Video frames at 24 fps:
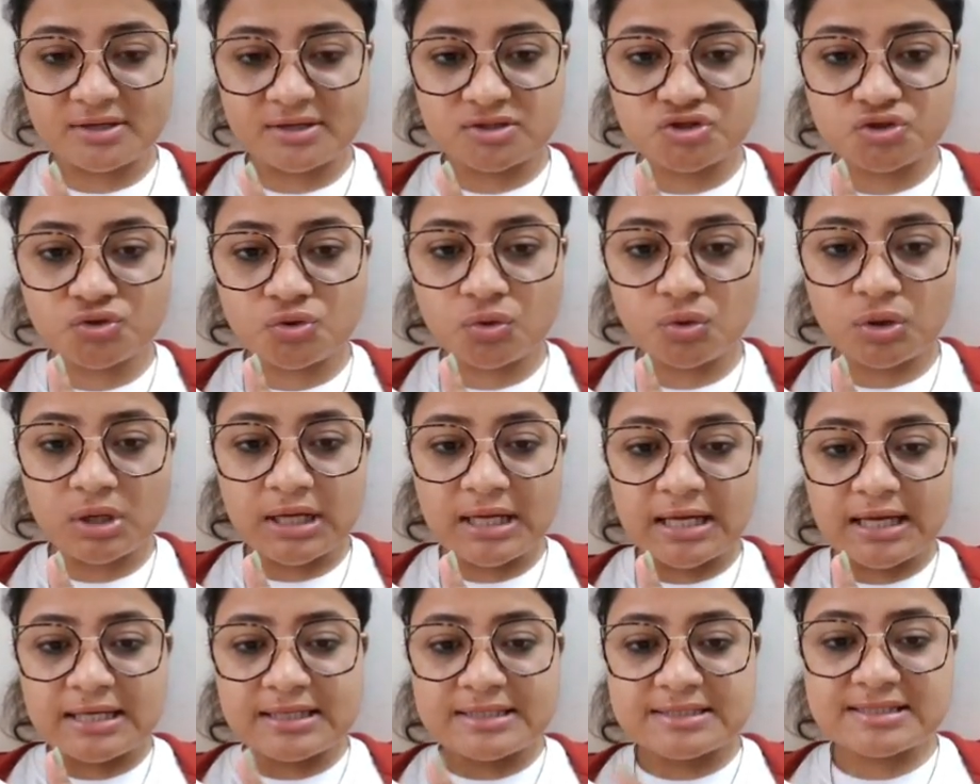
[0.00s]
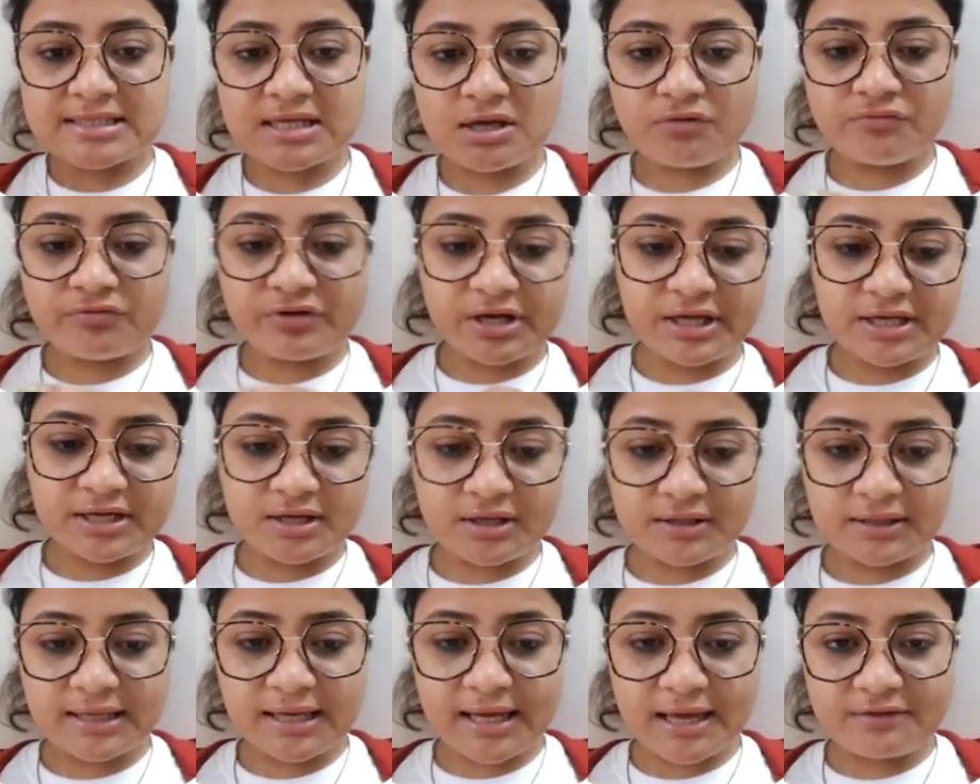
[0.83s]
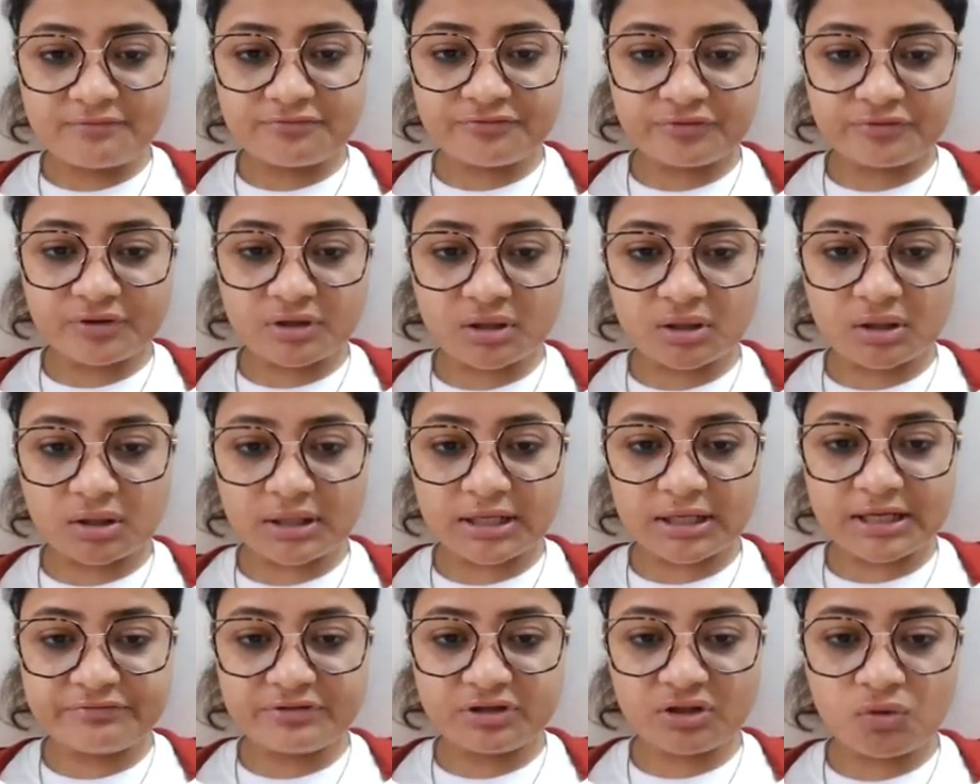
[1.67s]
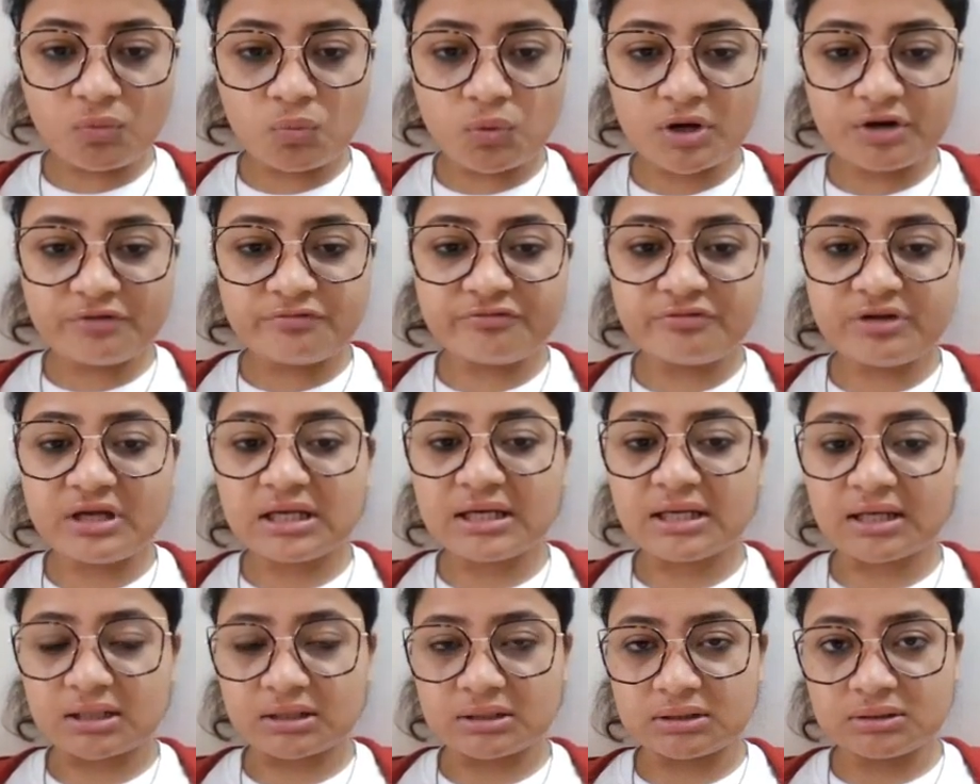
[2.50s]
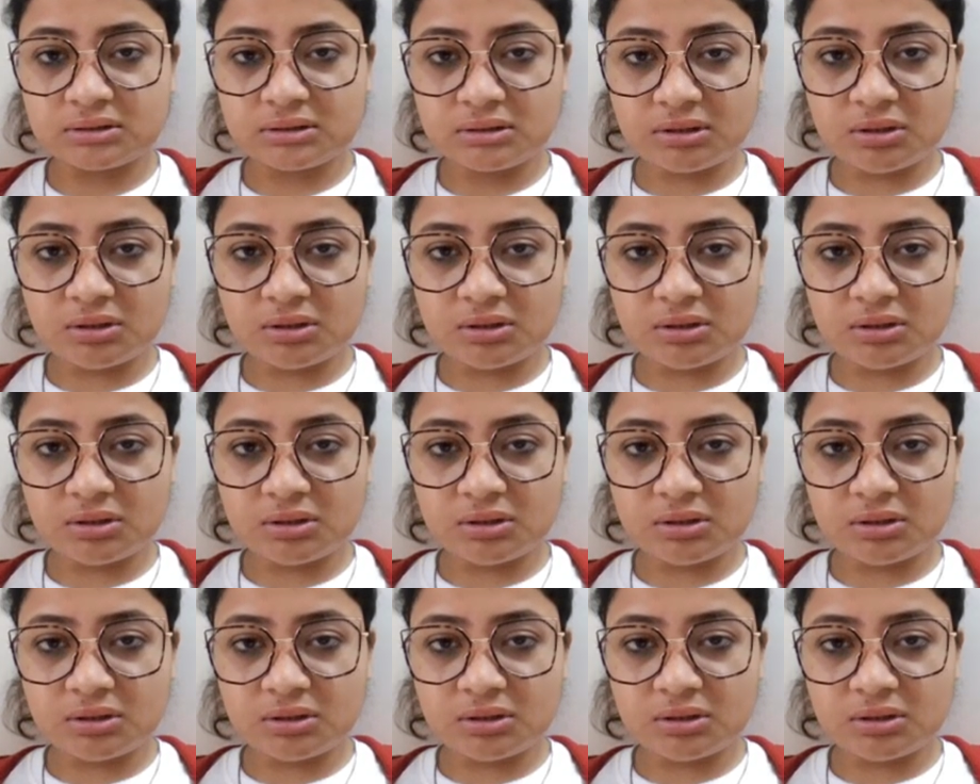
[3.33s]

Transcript: So see over here, they have given the word virion.